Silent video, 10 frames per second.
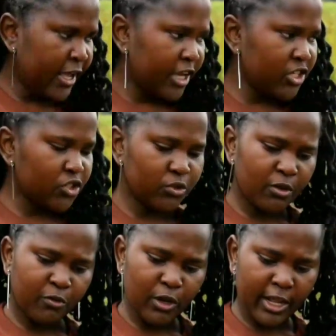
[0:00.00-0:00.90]
Ensure
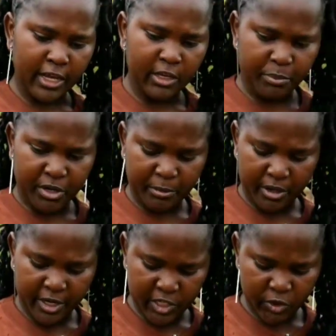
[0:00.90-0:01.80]
for land
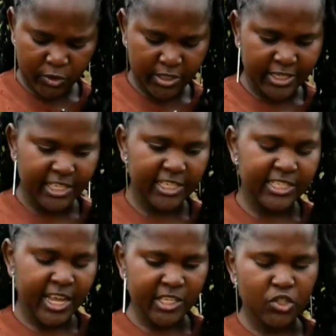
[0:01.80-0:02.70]
preparation, it
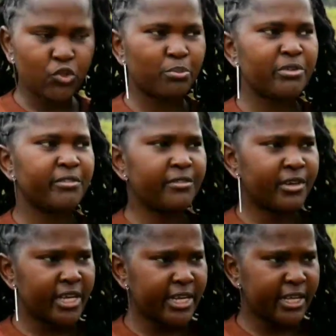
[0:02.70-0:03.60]
has to be
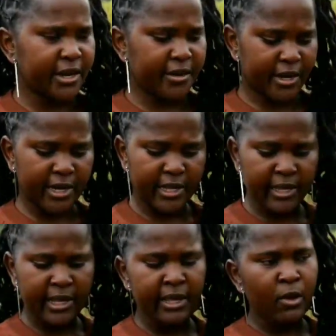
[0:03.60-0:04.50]
really
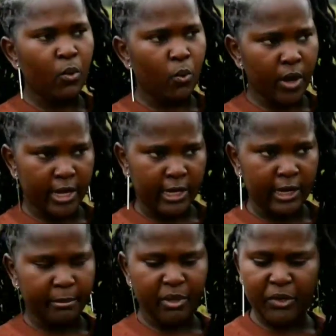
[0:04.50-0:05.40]
well,
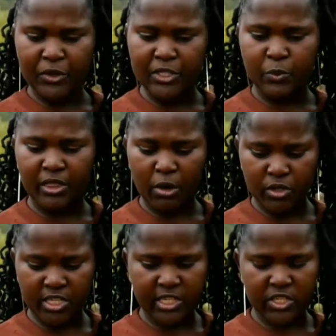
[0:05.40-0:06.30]
because
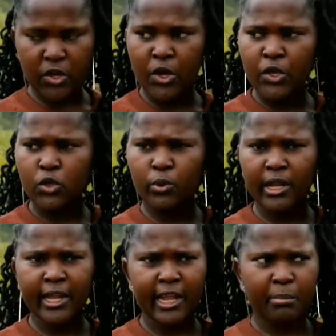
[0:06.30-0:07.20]
without it, you will
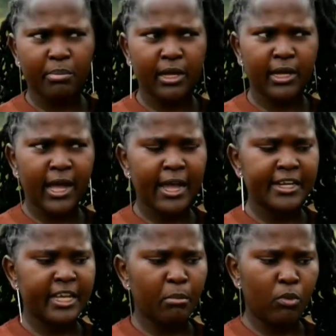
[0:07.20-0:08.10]
end up
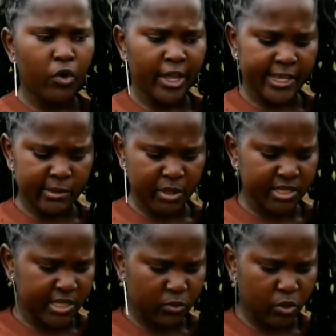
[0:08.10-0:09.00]
adding more
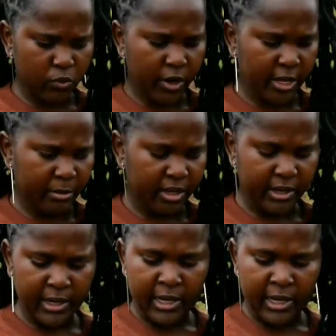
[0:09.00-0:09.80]
expenses. What do I mean?